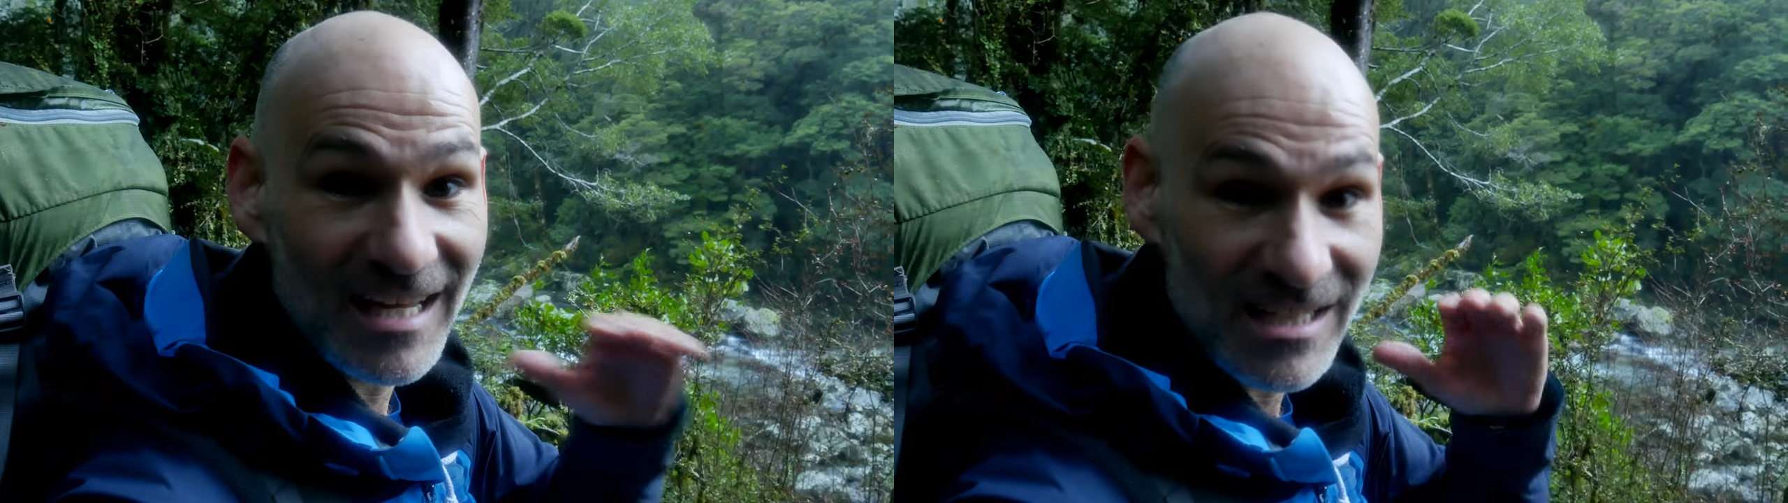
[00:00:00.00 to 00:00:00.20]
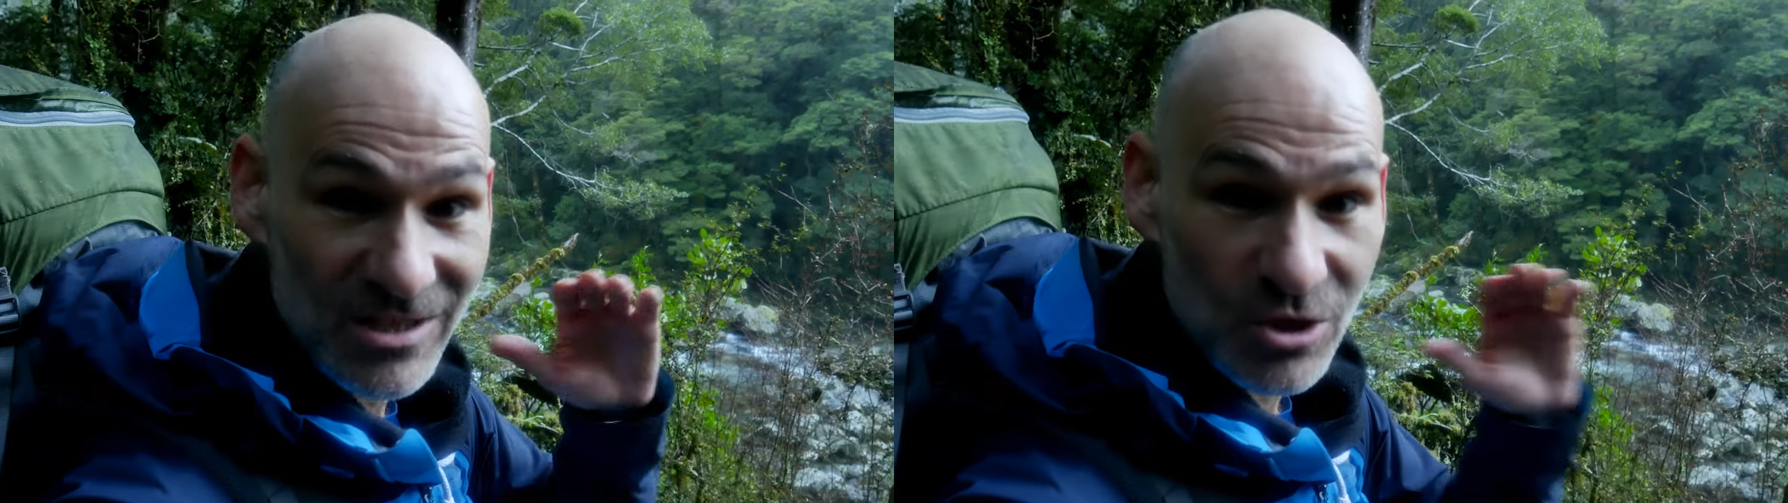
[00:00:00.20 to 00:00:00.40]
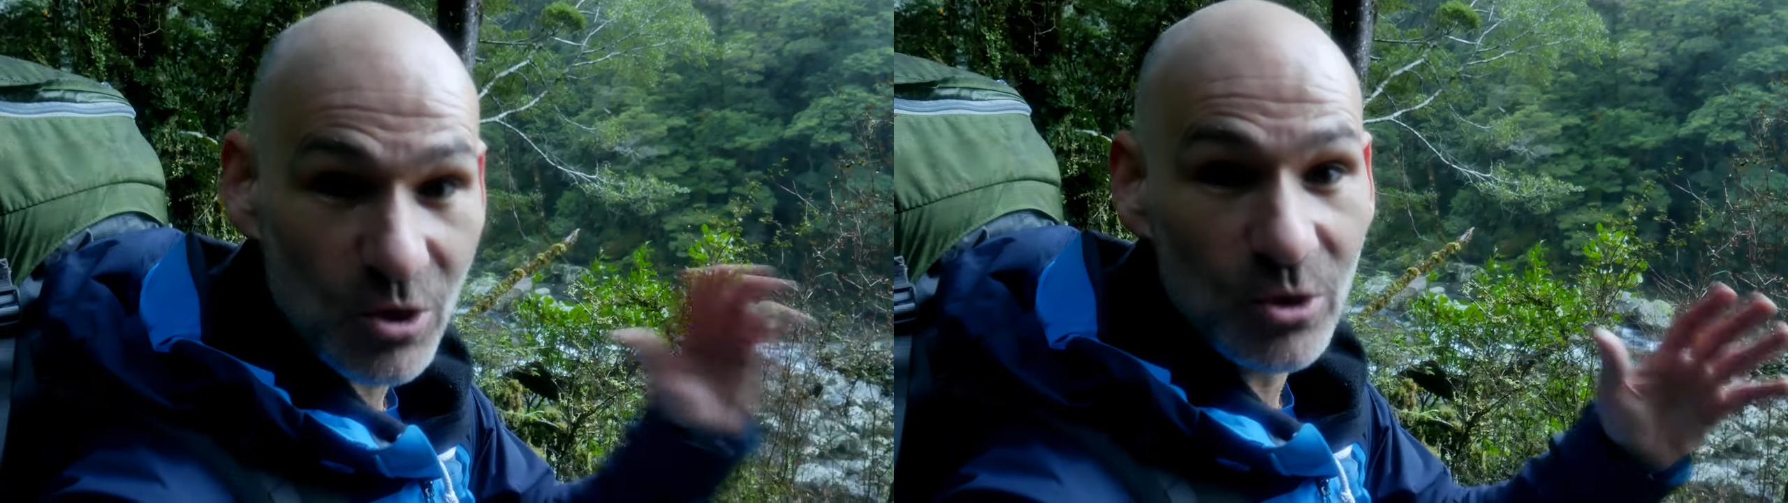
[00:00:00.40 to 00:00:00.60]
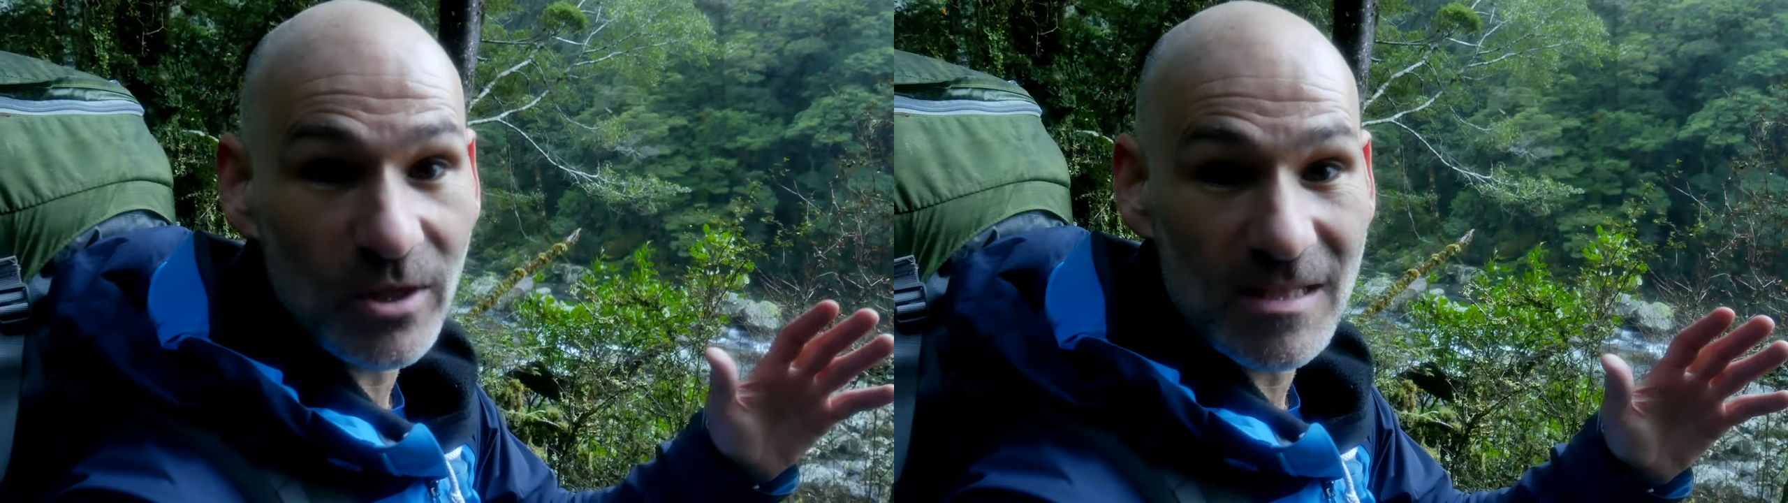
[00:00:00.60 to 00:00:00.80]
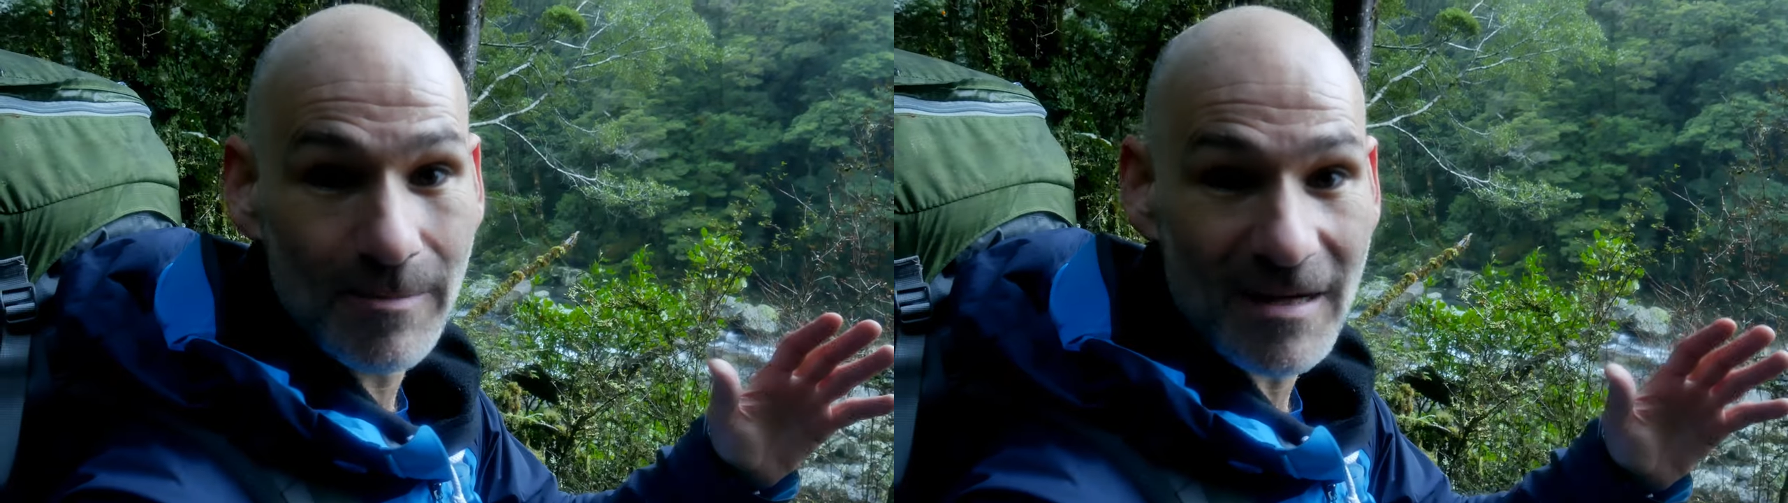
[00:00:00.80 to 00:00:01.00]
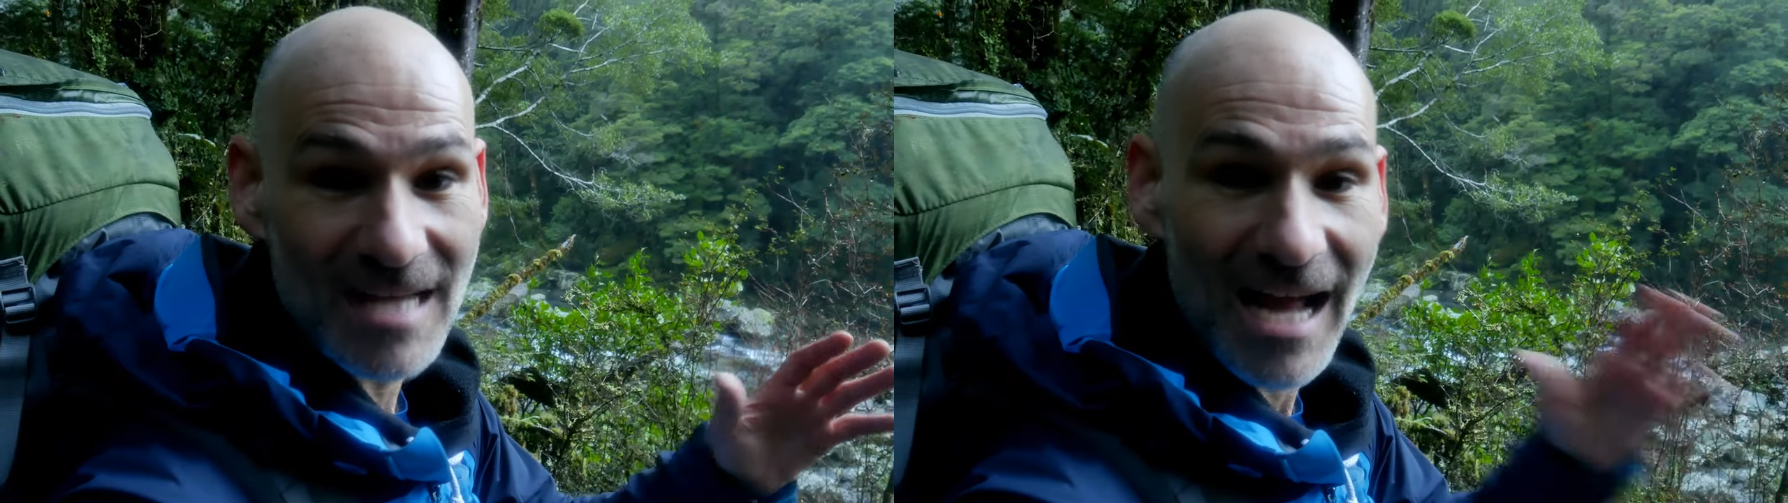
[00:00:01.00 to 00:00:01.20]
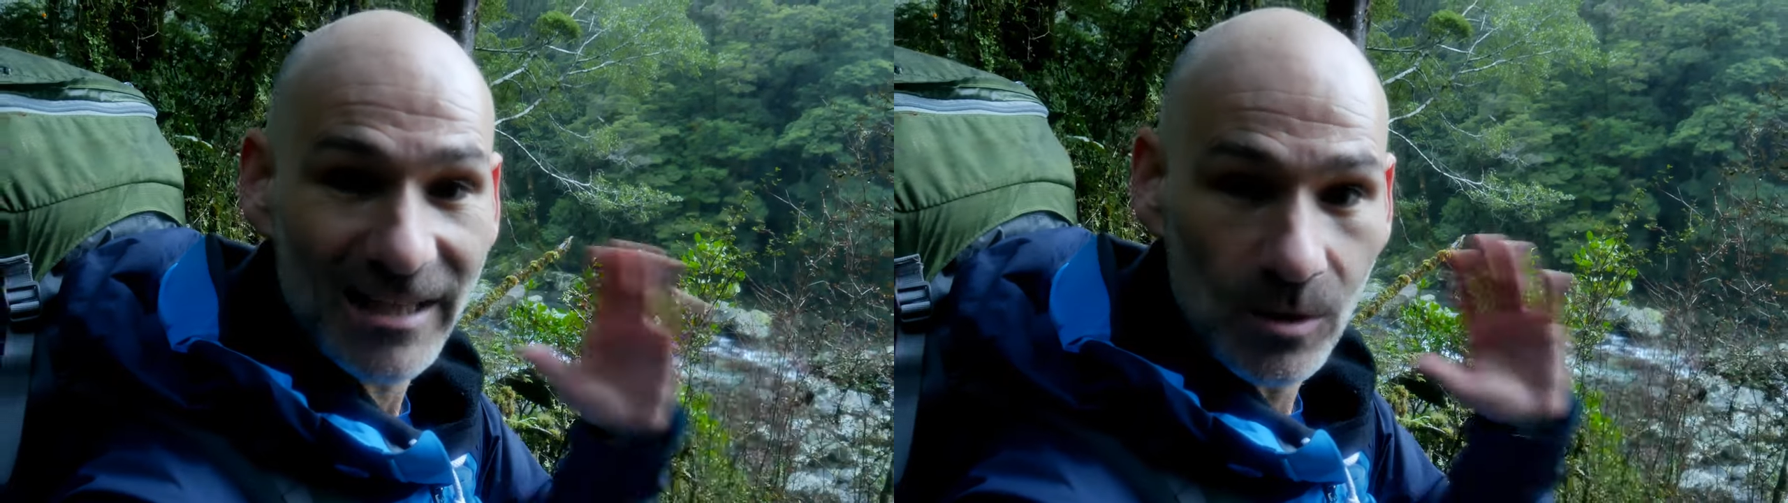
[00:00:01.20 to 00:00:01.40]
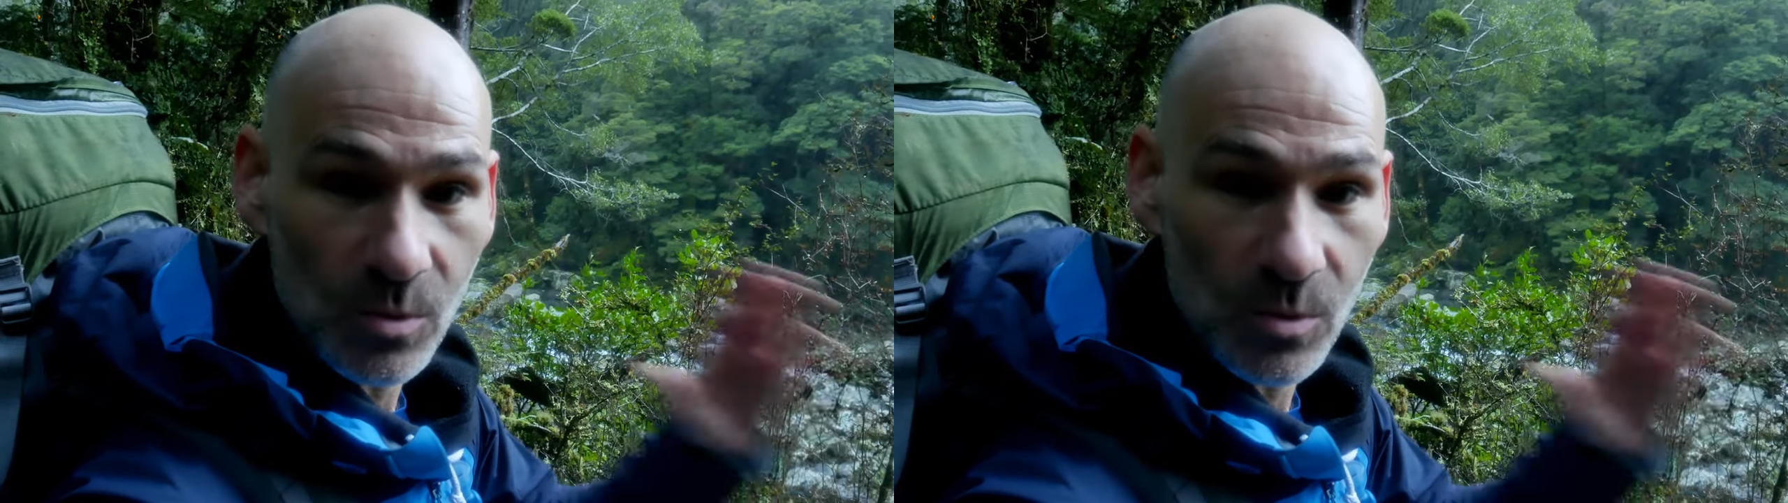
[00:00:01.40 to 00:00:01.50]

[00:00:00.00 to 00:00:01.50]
is truly spectacular.